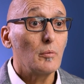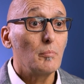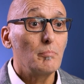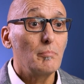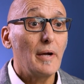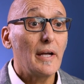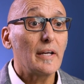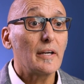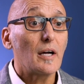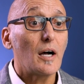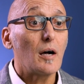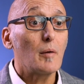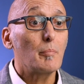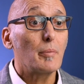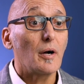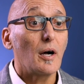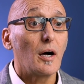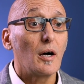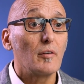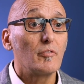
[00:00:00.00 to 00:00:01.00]
made up
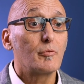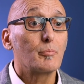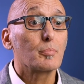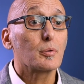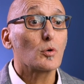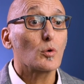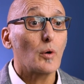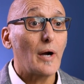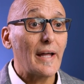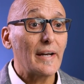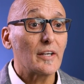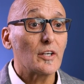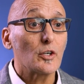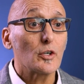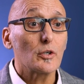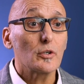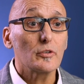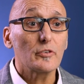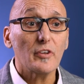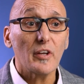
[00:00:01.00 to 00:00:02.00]
of
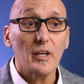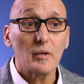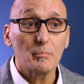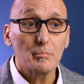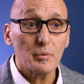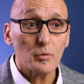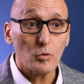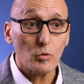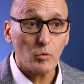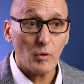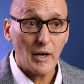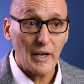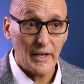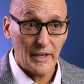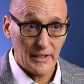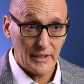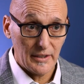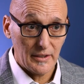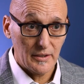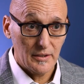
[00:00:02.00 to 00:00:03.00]
predators and
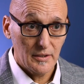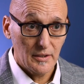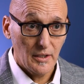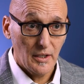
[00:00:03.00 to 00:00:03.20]
prey,